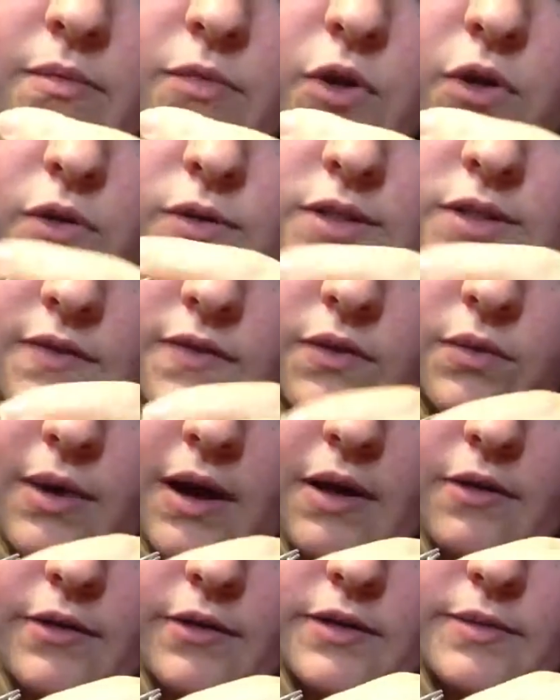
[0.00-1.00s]
nose of the
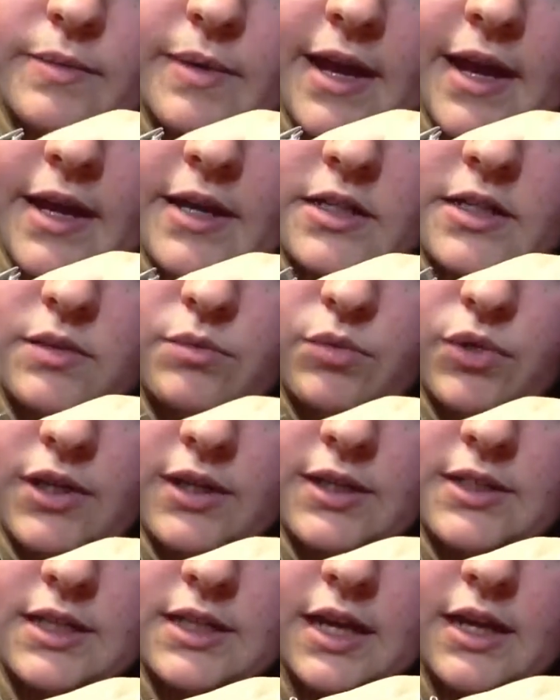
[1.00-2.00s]
round nose pliers and
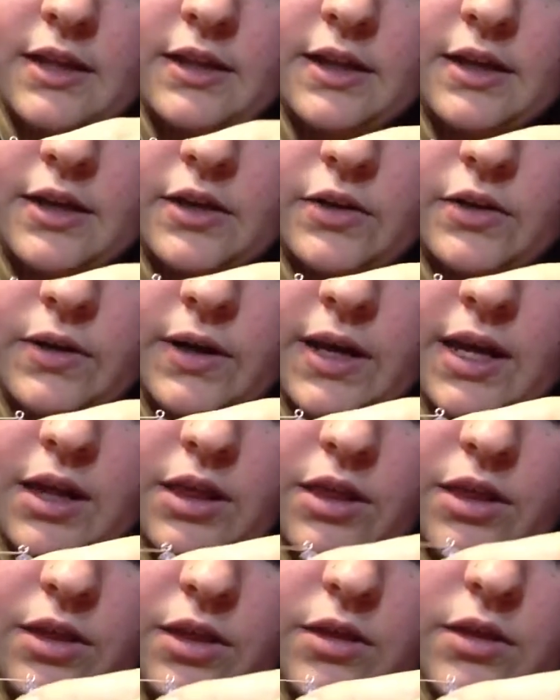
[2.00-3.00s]
bring the tail end
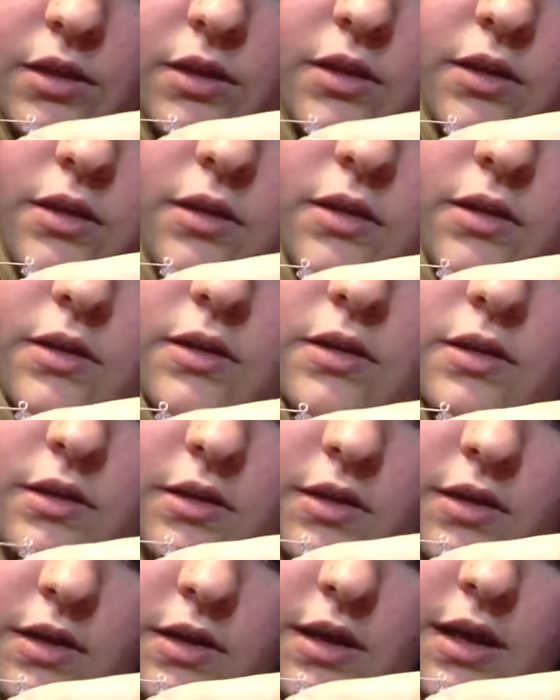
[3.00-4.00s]
underneath.
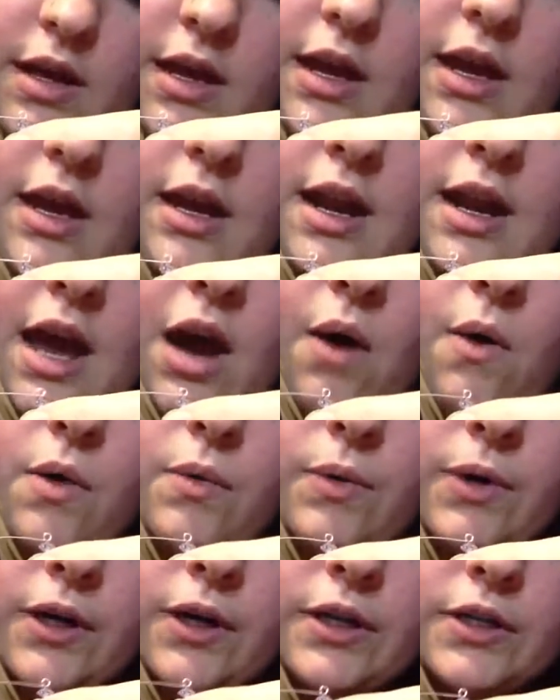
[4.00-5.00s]
And now what
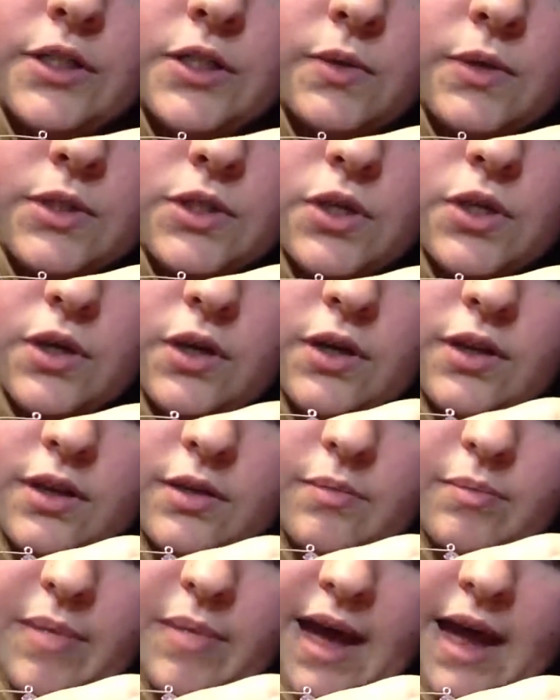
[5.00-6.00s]
we're going to do is hook
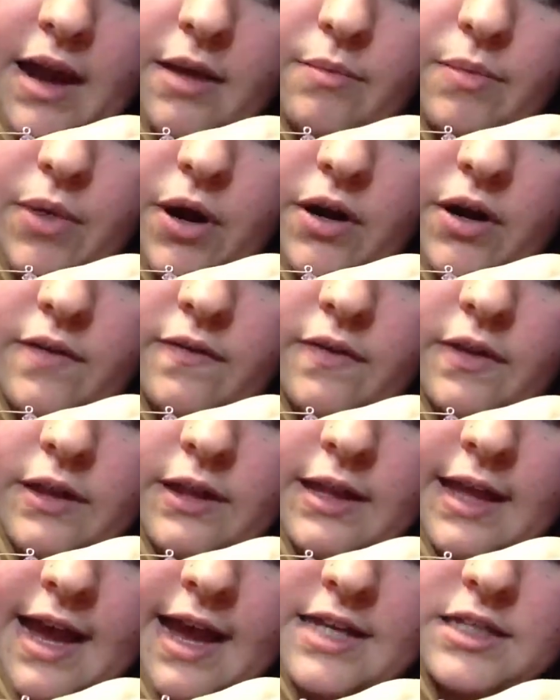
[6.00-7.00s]
the bottom part of the
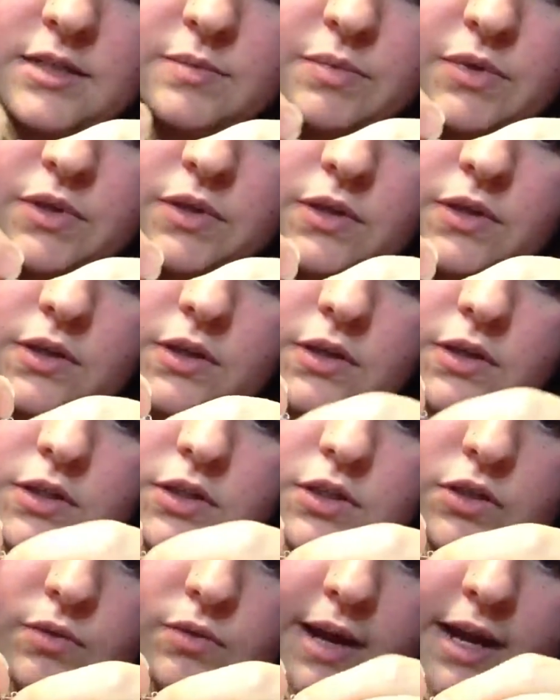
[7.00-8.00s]
clasp
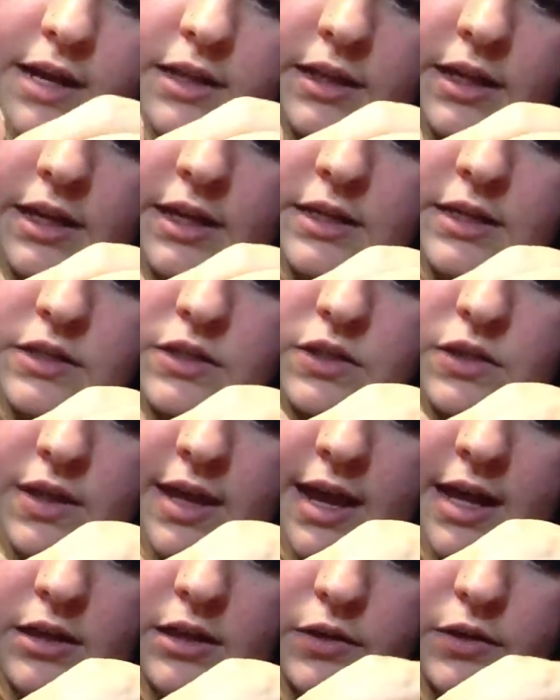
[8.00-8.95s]
directly into that